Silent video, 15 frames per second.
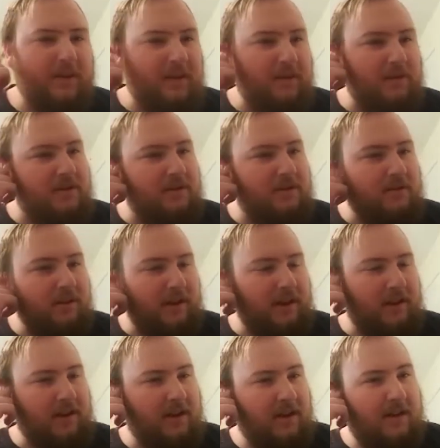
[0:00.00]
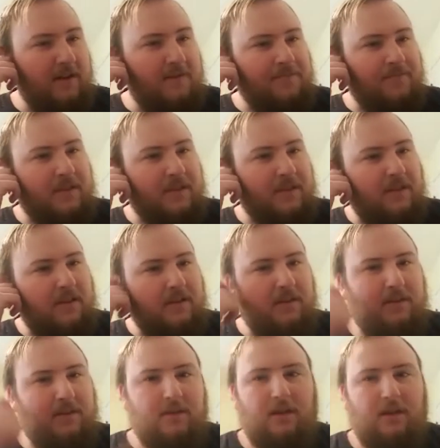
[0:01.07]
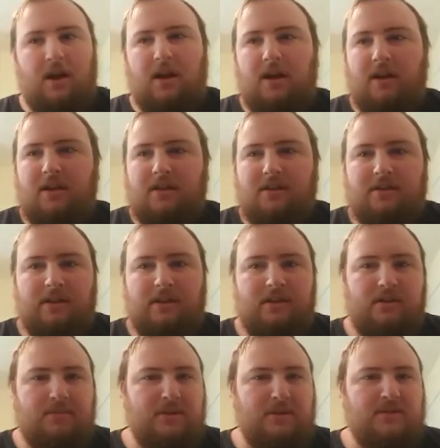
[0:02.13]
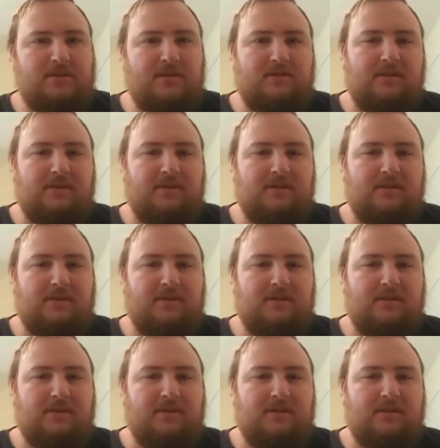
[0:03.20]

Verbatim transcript: They were like Thunderbirds,